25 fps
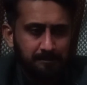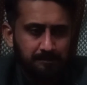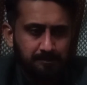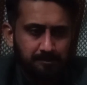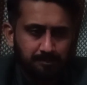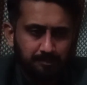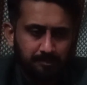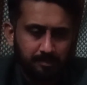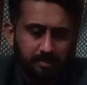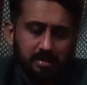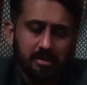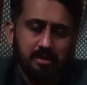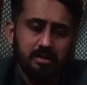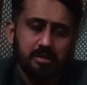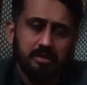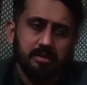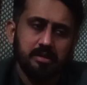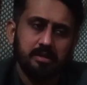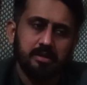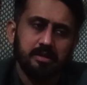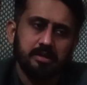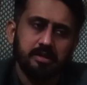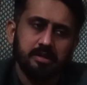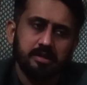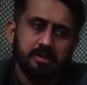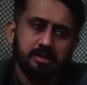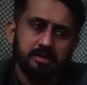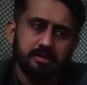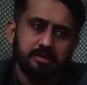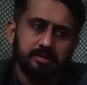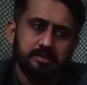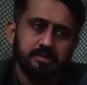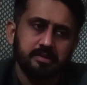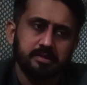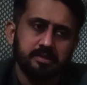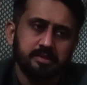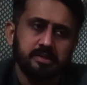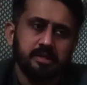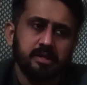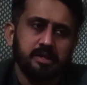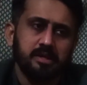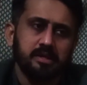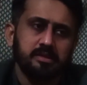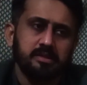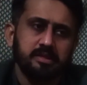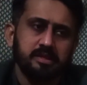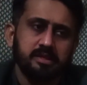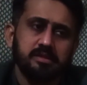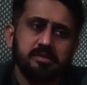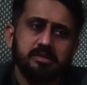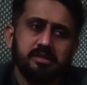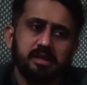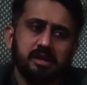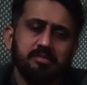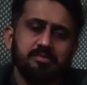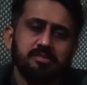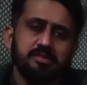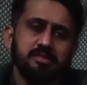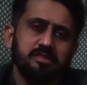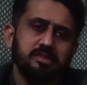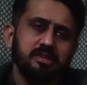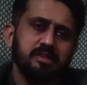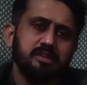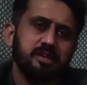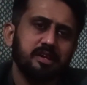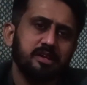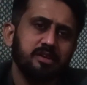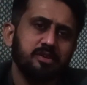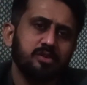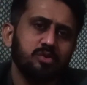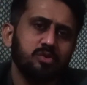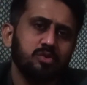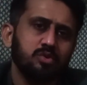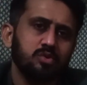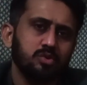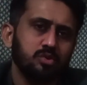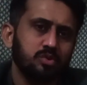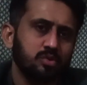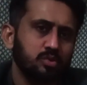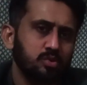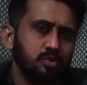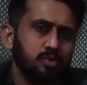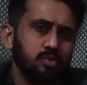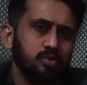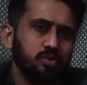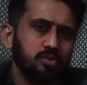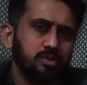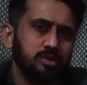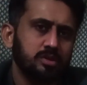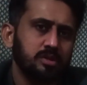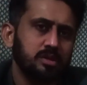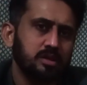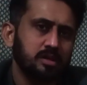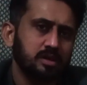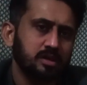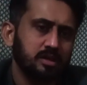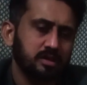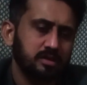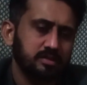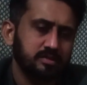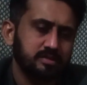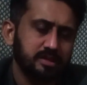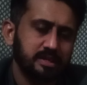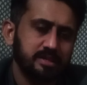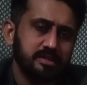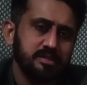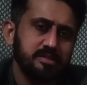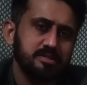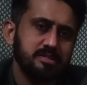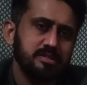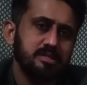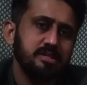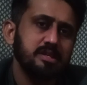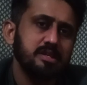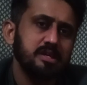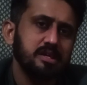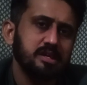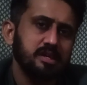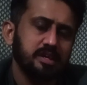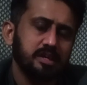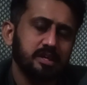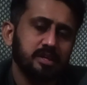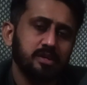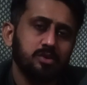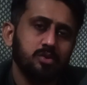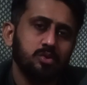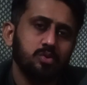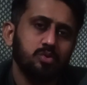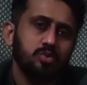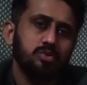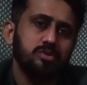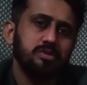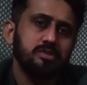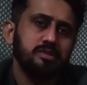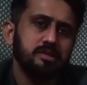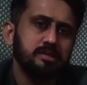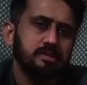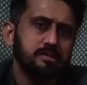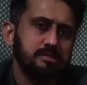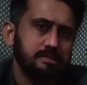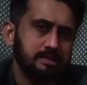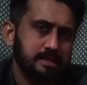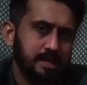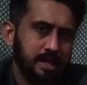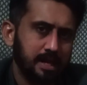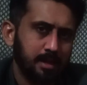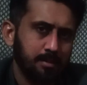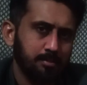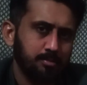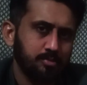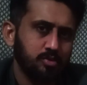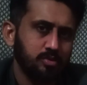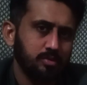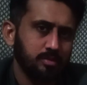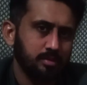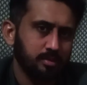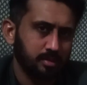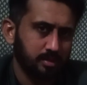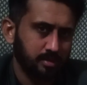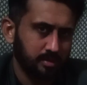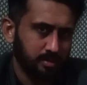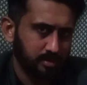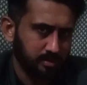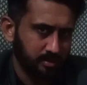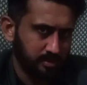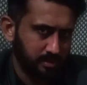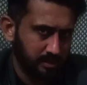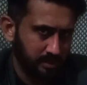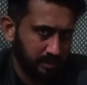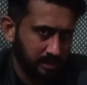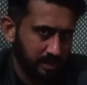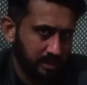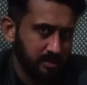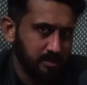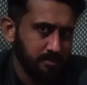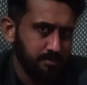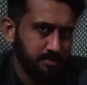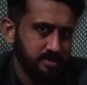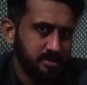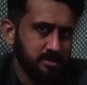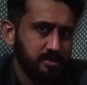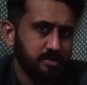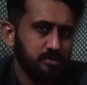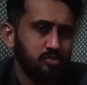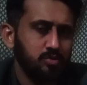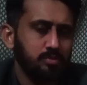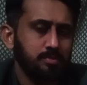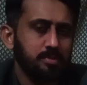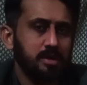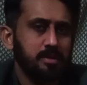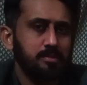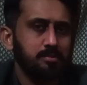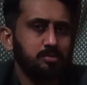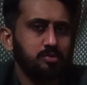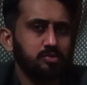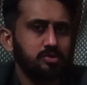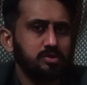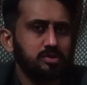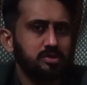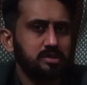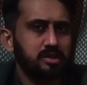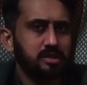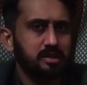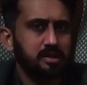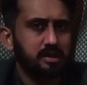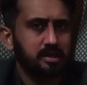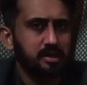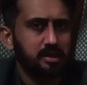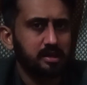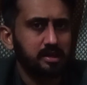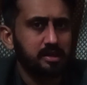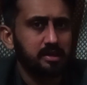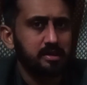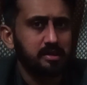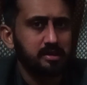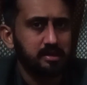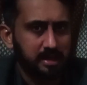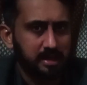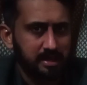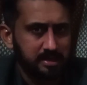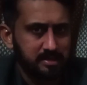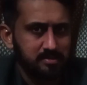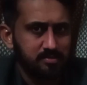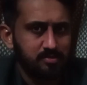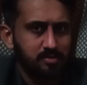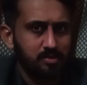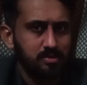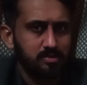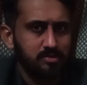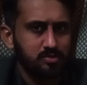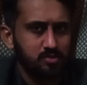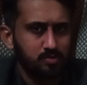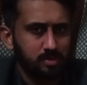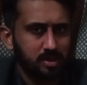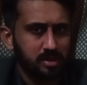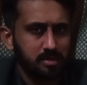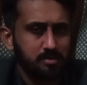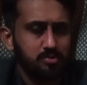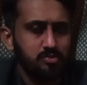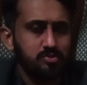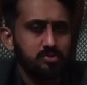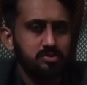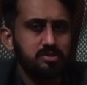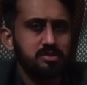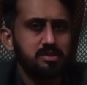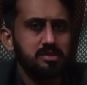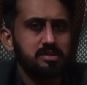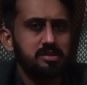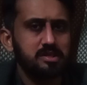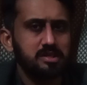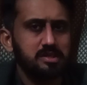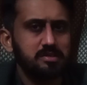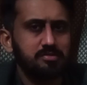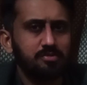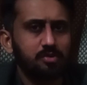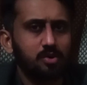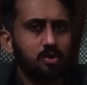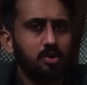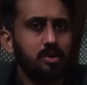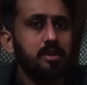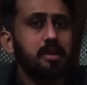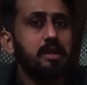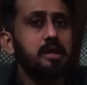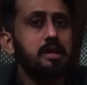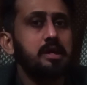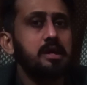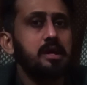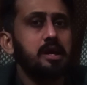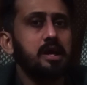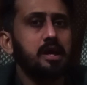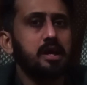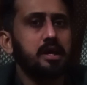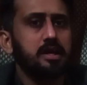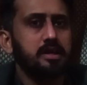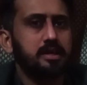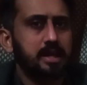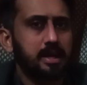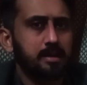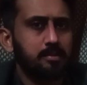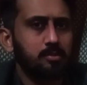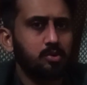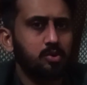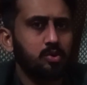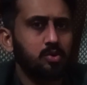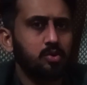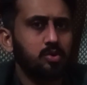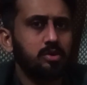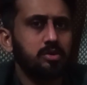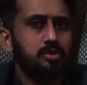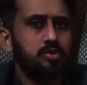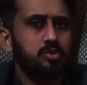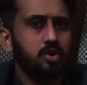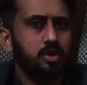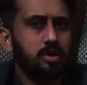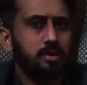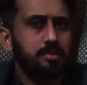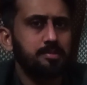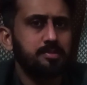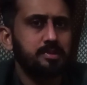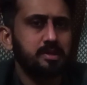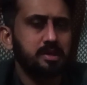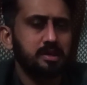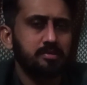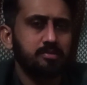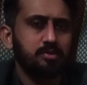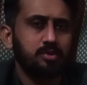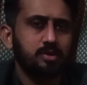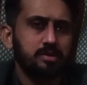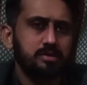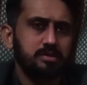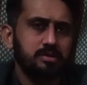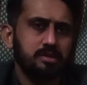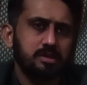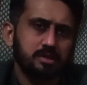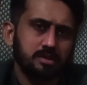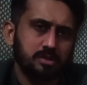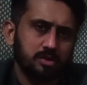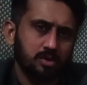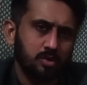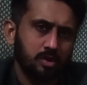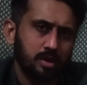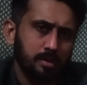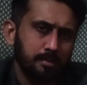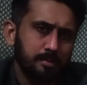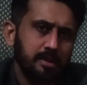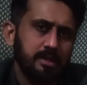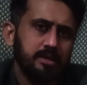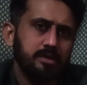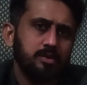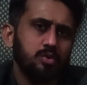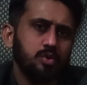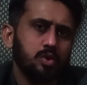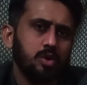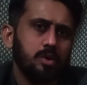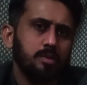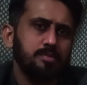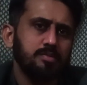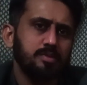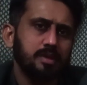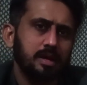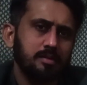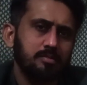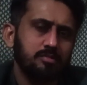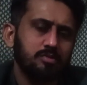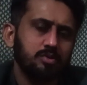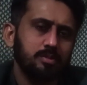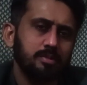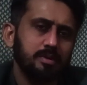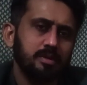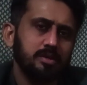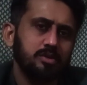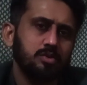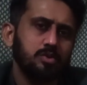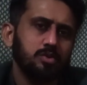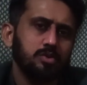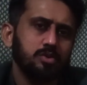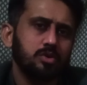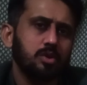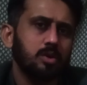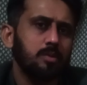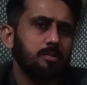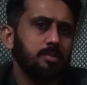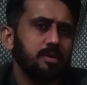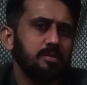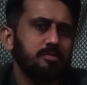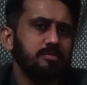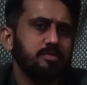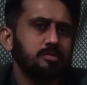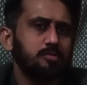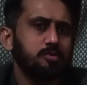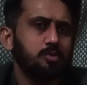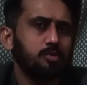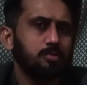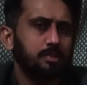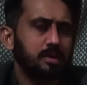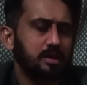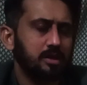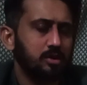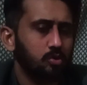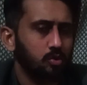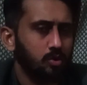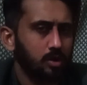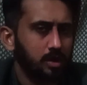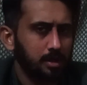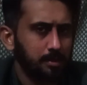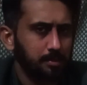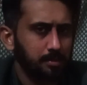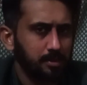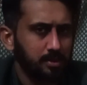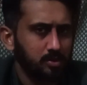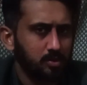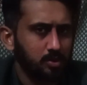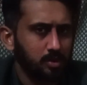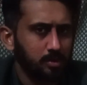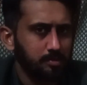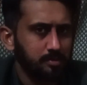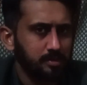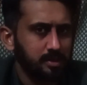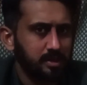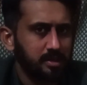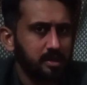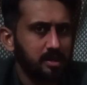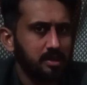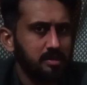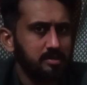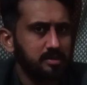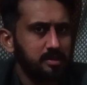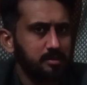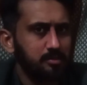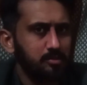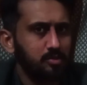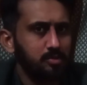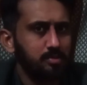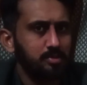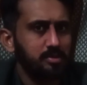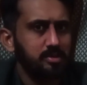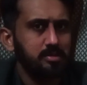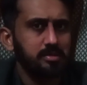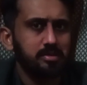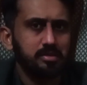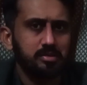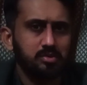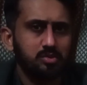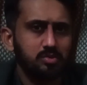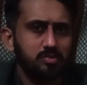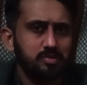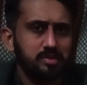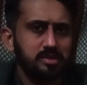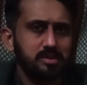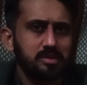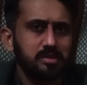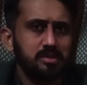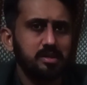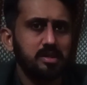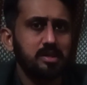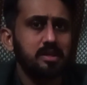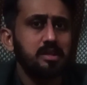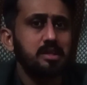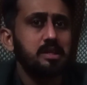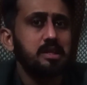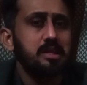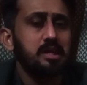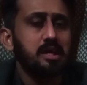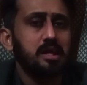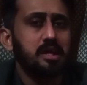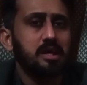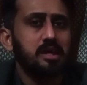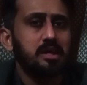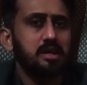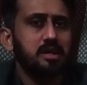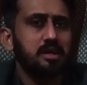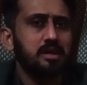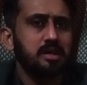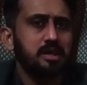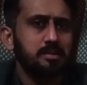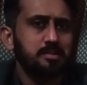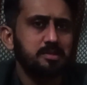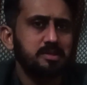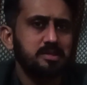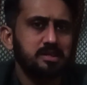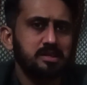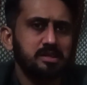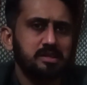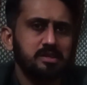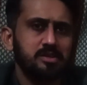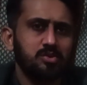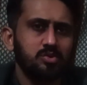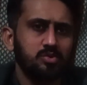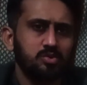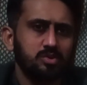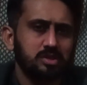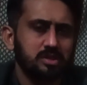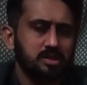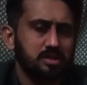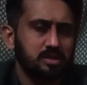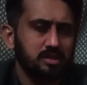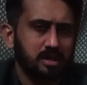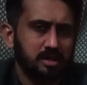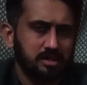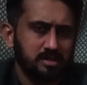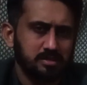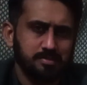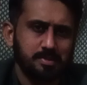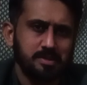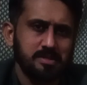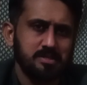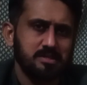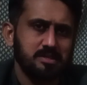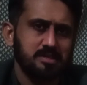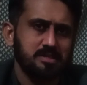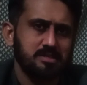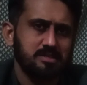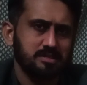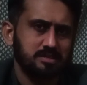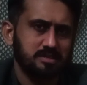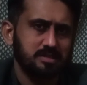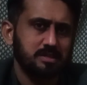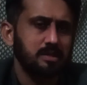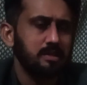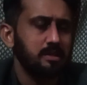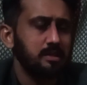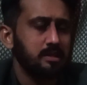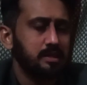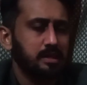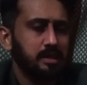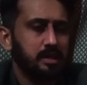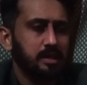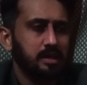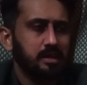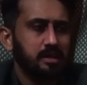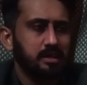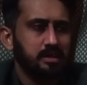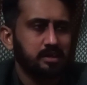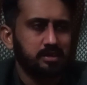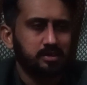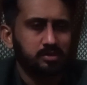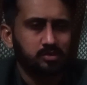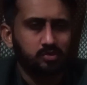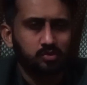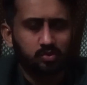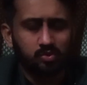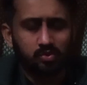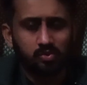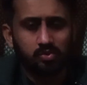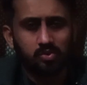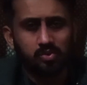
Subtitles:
the things a physician can do, the strategy includes the stamps, lie the patient in supine position. As for supine position, T for timolol drops, A for acetazolamide drops, M for mannitol drop, and P for pilocarpine drops, and ask him to visit immediately to the eye specialist. Uh,